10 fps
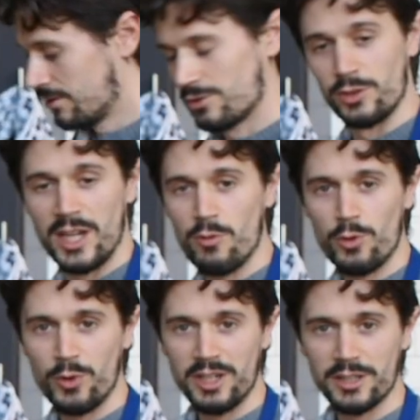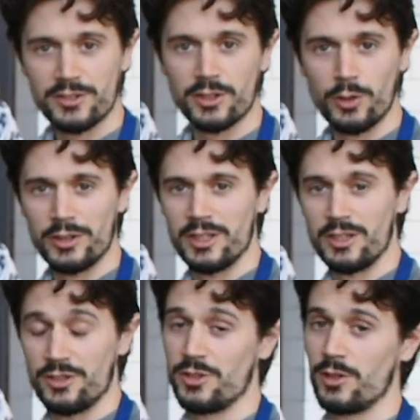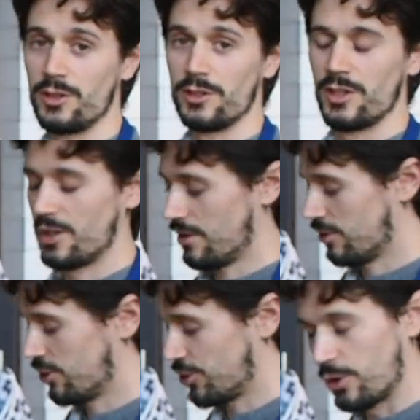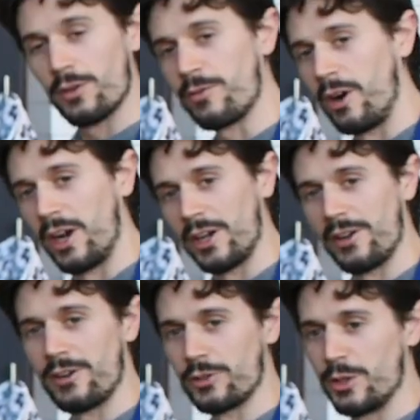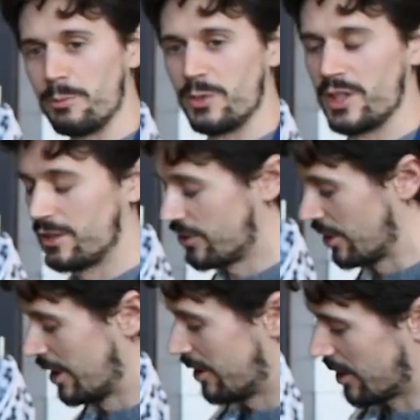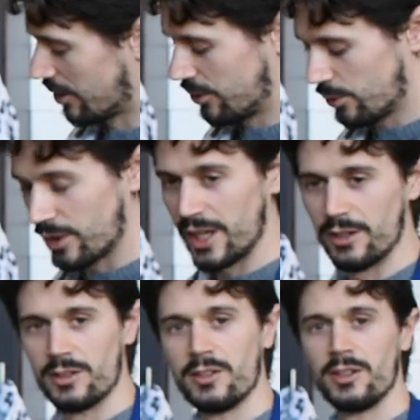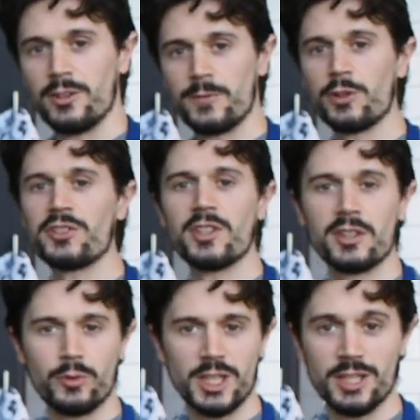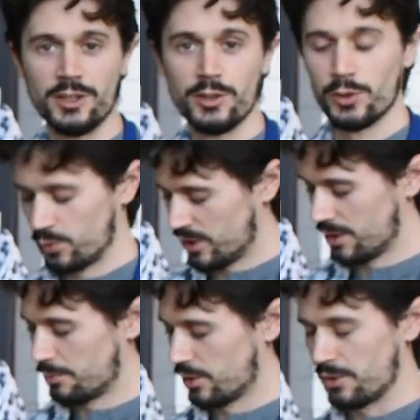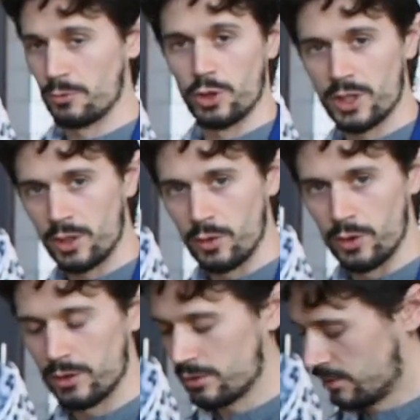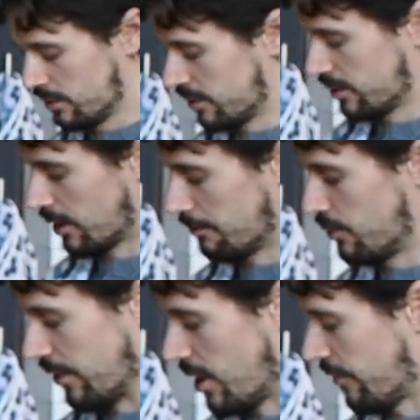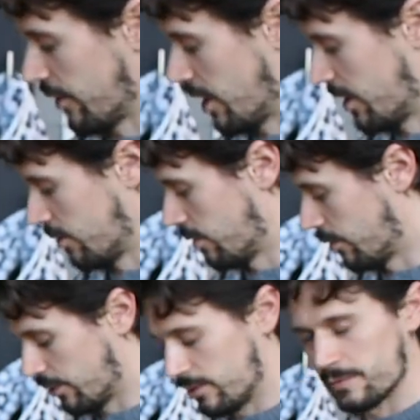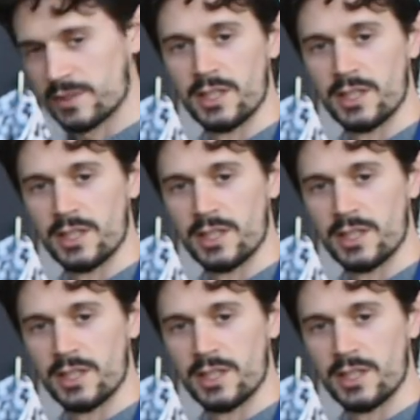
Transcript: So now we're ready to go ahead and start stir frying our green beans. Now to do that, the first thing that we need to do is we need to put some cooking oil. I'm using avocado oil.